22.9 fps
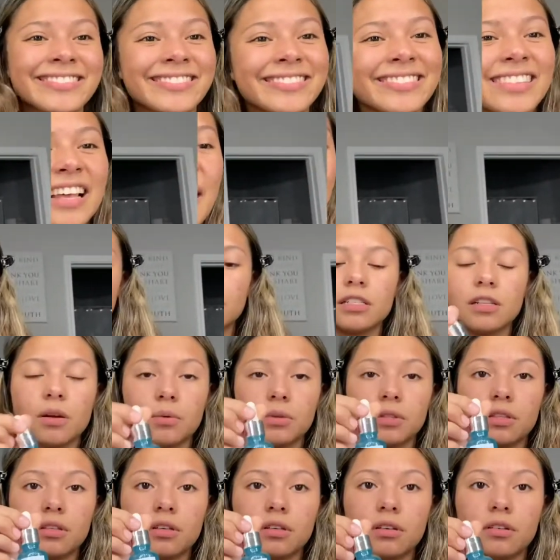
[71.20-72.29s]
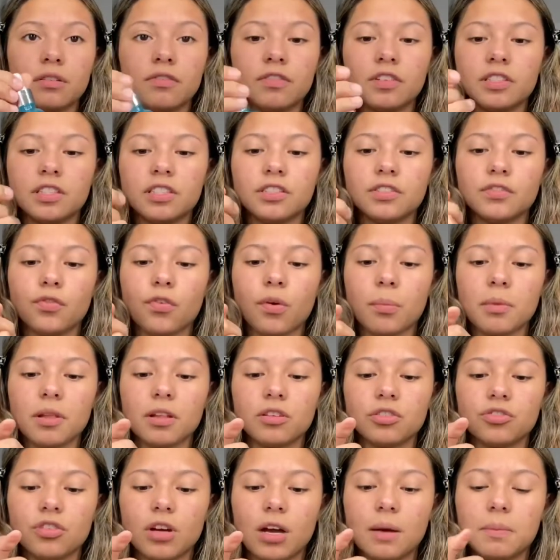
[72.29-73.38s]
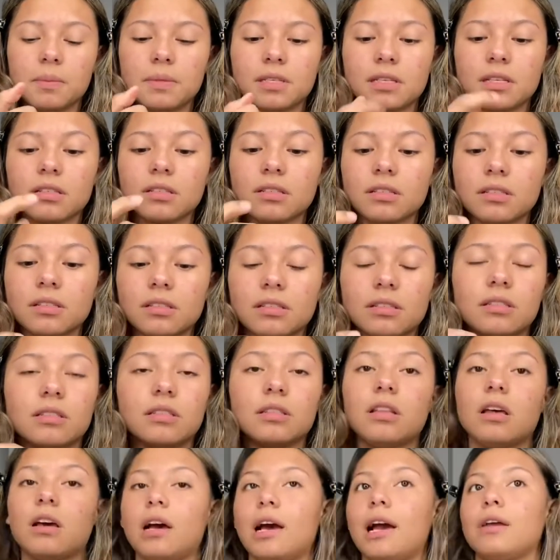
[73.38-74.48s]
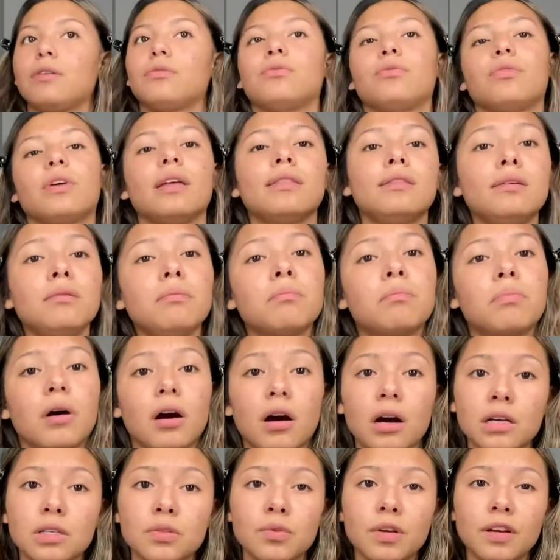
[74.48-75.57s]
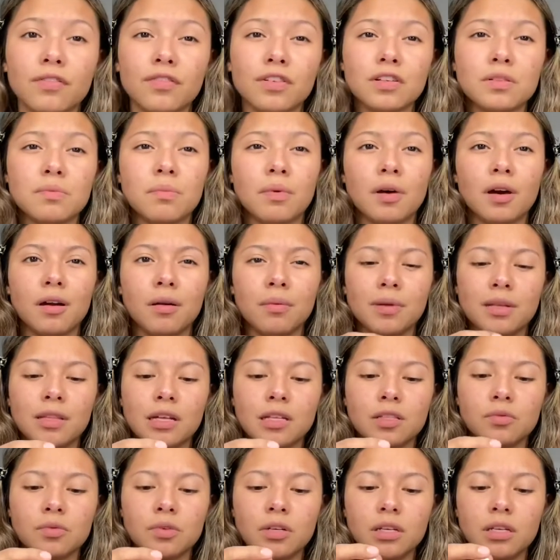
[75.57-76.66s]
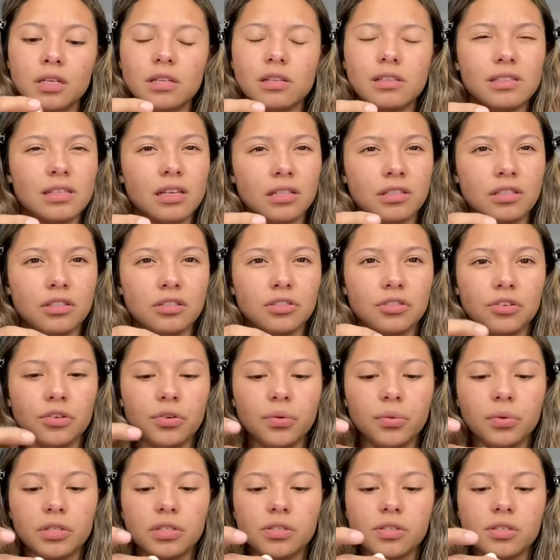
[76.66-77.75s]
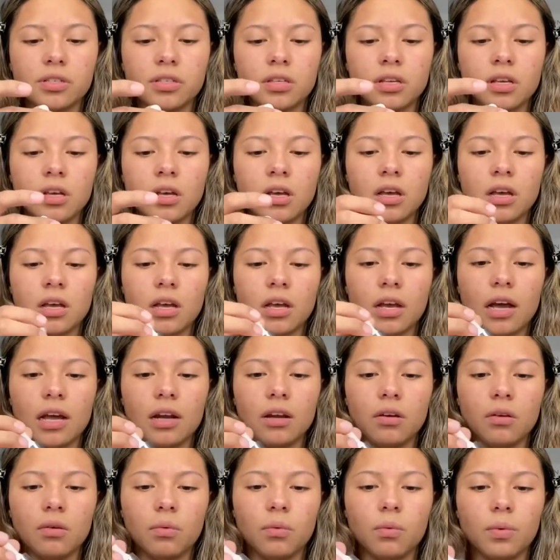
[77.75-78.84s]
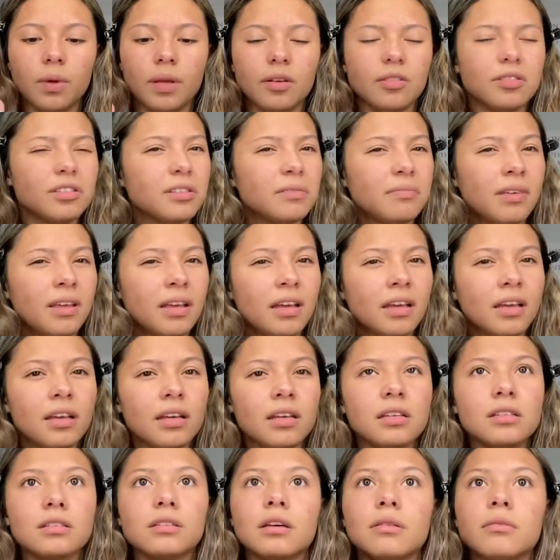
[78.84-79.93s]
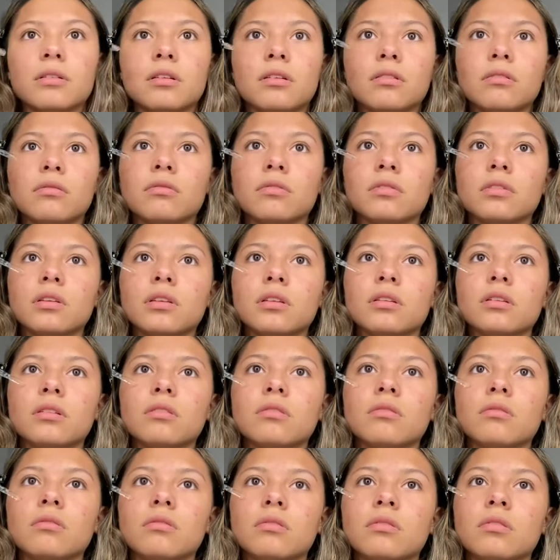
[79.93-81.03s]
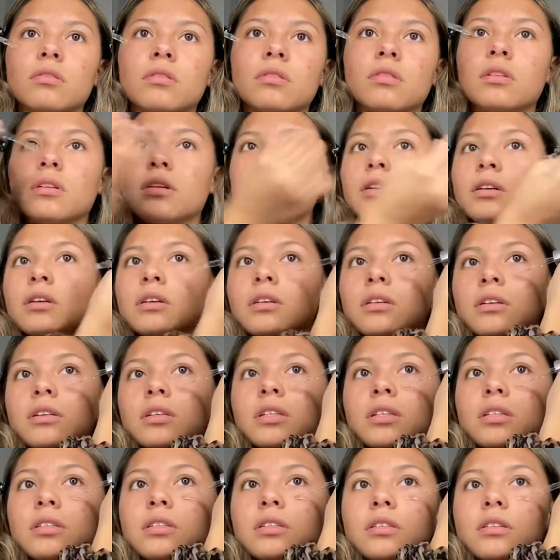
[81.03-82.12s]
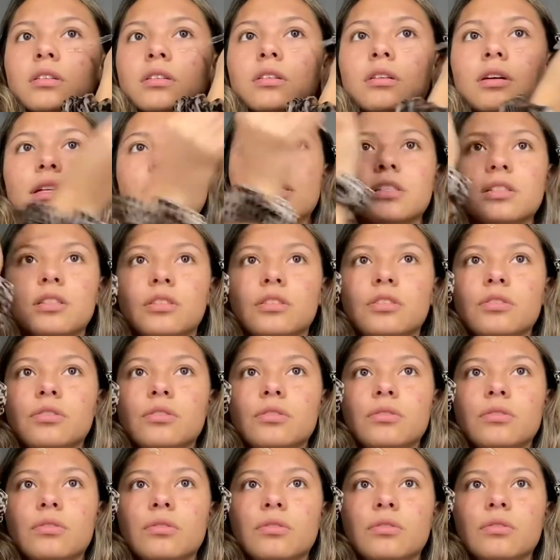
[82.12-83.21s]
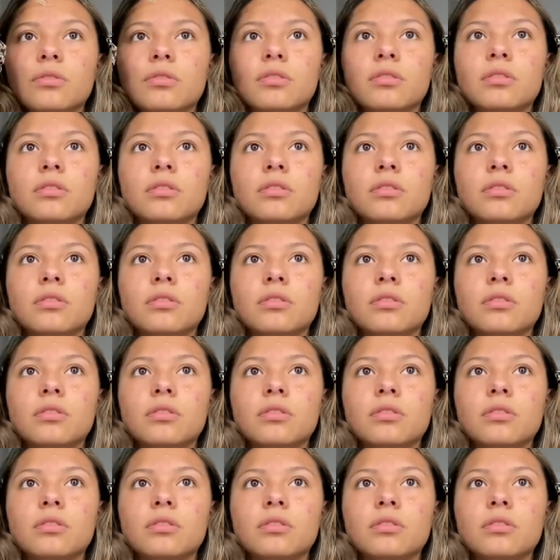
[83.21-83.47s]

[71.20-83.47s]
so first I start with the Physicians Formula drops because I read the box when I first bought them and that's what it said to do, which is kind of weird to me, I guess. I don't really know. So I just do